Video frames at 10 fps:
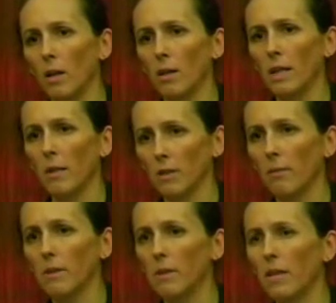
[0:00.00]
you
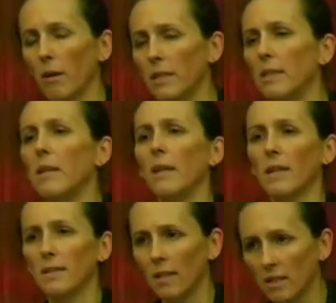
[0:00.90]
know,
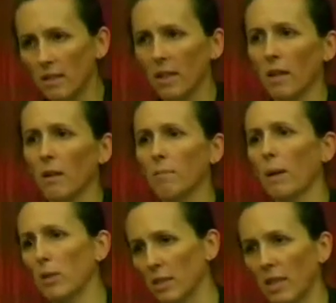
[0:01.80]
existing
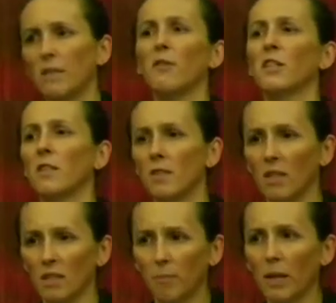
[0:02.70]
public safety,
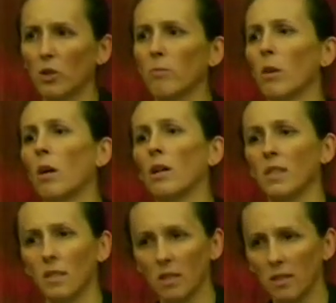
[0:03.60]
existing spectrum laws,
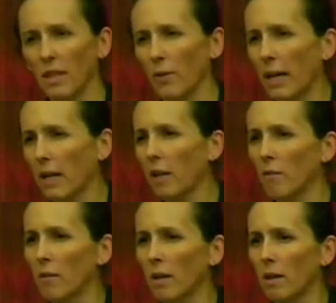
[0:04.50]
you know, that kind
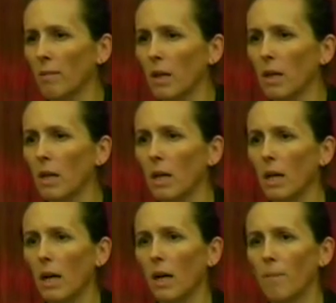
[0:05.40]
of thing.
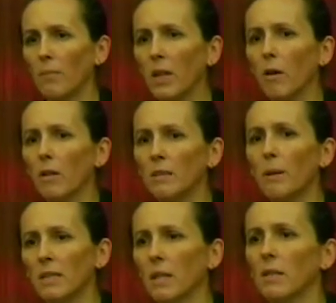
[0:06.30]
You know, and it's
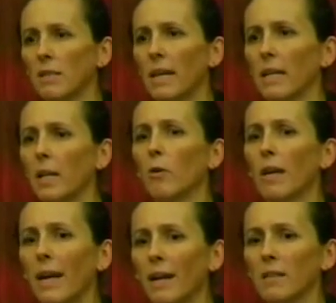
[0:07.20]
basically saying, you know,
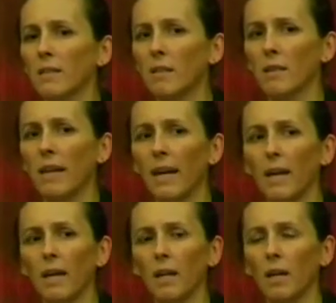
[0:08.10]
can
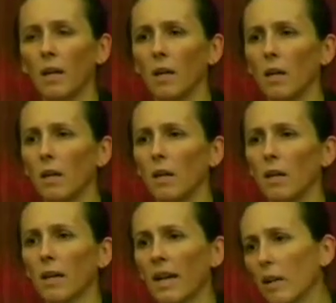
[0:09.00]

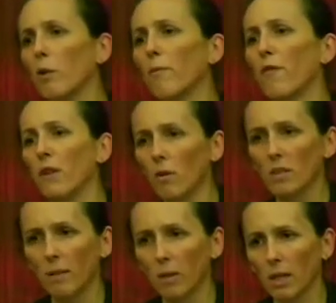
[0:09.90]
a group field
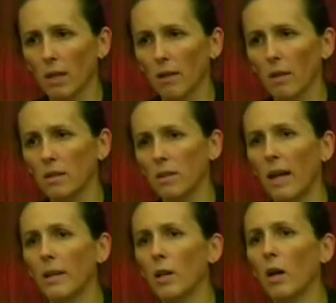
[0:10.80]
something like this
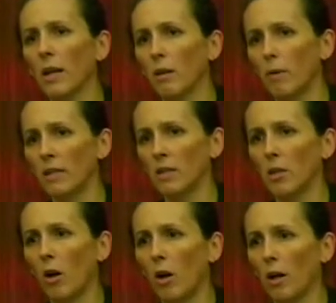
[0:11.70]
and not get arrested
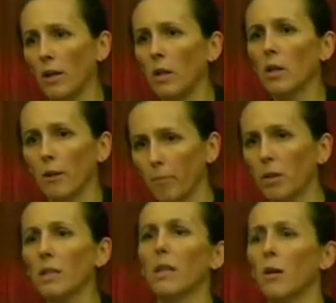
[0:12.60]
on
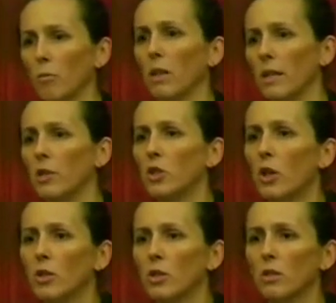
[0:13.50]
completely unrelated
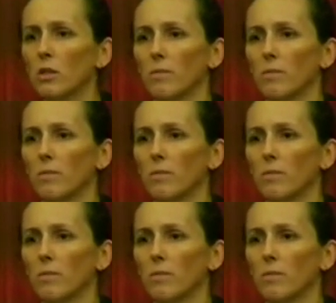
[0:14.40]
charges?